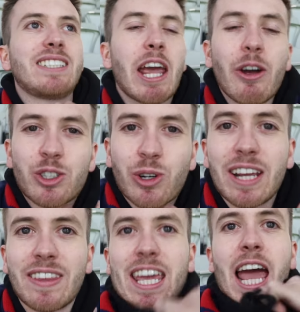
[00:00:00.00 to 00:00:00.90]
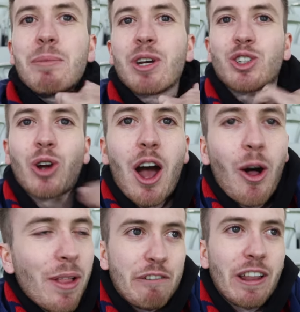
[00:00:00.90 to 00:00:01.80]
territory and the game
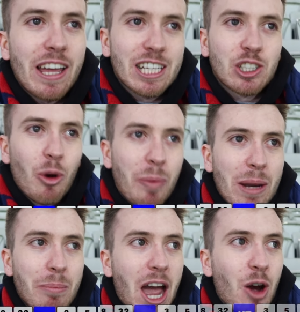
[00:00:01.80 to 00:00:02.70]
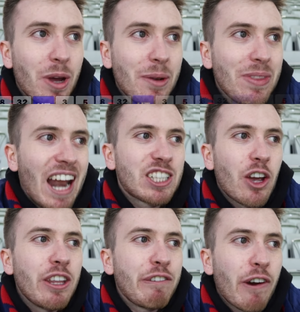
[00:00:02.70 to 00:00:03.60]
control, I feel like it's all been Melbourne. And it's
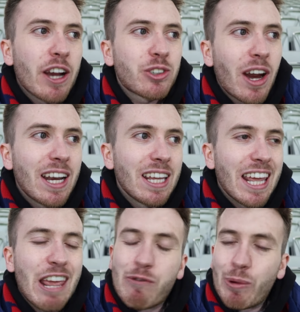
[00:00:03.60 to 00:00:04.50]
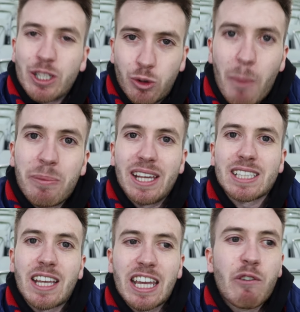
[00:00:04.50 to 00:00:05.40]
only frustrating if we drop
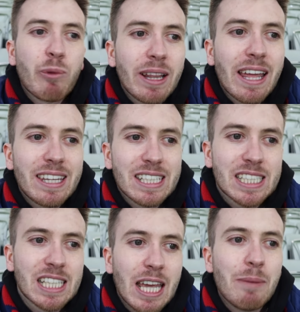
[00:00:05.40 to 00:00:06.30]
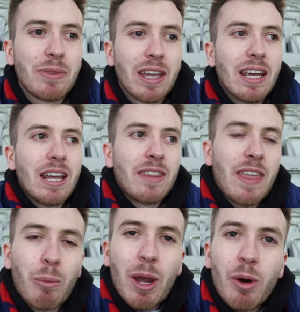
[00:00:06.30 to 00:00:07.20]
this. Like if we let this slip,
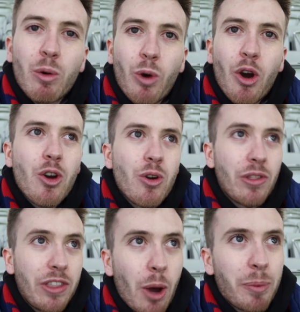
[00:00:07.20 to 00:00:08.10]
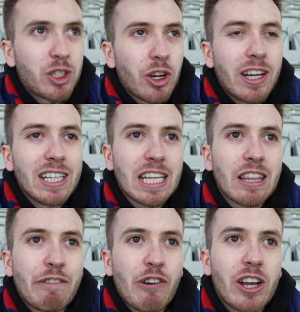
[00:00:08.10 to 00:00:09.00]
then we will rue the opportunities
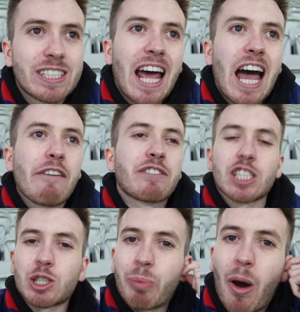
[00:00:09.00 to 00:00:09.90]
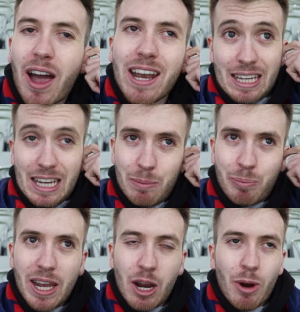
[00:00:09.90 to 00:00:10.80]
in the first half, despite
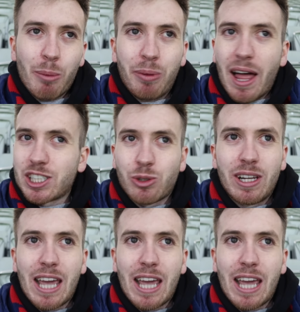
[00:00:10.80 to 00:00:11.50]
it being a real blustery